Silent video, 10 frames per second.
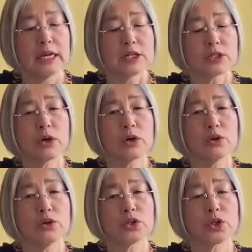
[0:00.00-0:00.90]
So
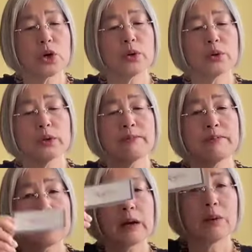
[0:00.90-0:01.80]
you show,
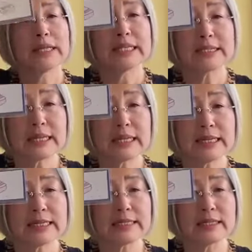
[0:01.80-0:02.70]
what is
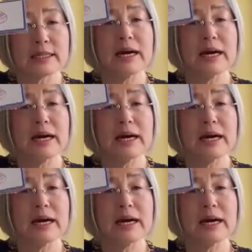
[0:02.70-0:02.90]
this?